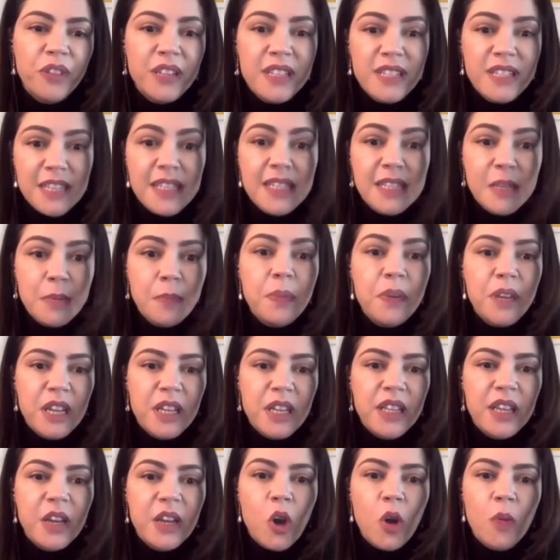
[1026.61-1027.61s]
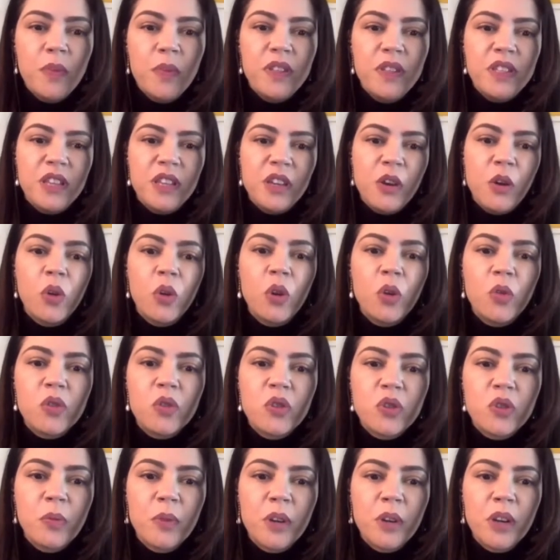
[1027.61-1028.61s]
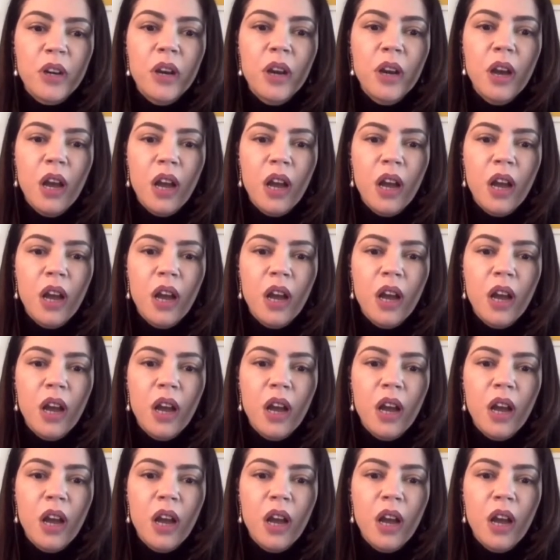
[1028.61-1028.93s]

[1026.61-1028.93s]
the CCP, the Committee on Consumer